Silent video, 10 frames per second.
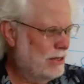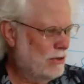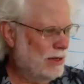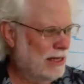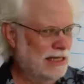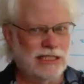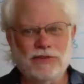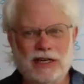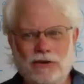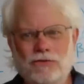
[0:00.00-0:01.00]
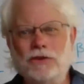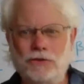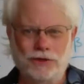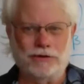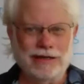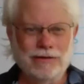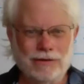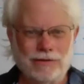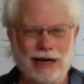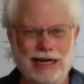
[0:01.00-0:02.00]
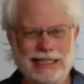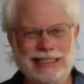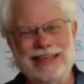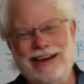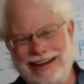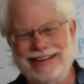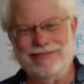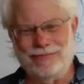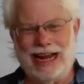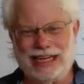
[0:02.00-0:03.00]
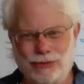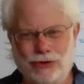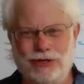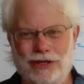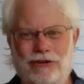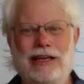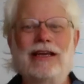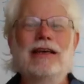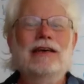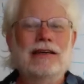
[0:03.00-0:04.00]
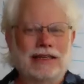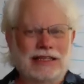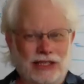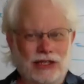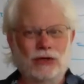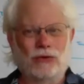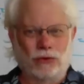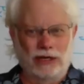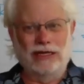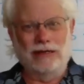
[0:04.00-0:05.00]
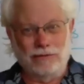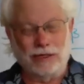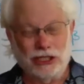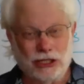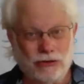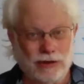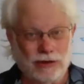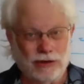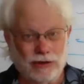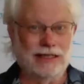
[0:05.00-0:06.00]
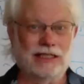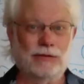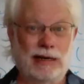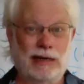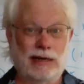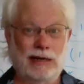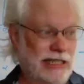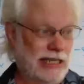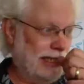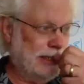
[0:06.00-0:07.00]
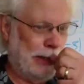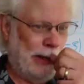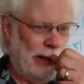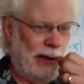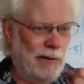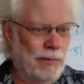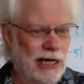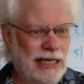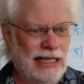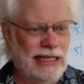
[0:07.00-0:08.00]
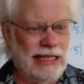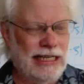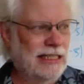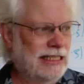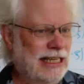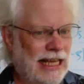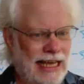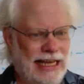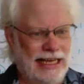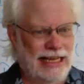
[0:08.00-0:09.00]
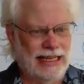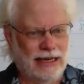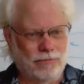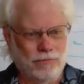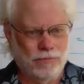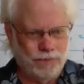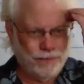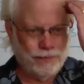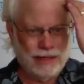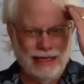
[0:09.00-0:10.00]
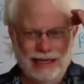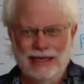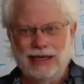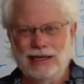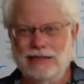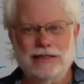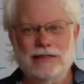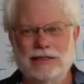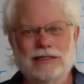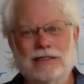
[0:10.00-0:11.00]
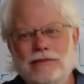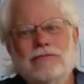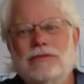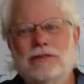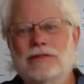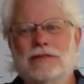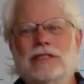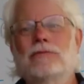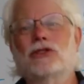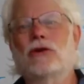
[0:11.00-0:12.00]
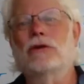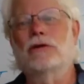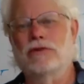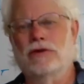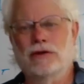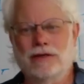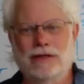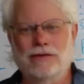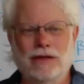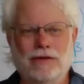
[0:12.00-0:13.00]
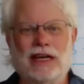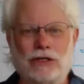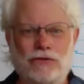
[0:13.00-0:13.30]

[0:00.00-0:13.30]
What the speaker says: well, it's a vector field theory, right? It's not Maxwell theory until we restrict the space of states. But it is a, it's some sort of a vector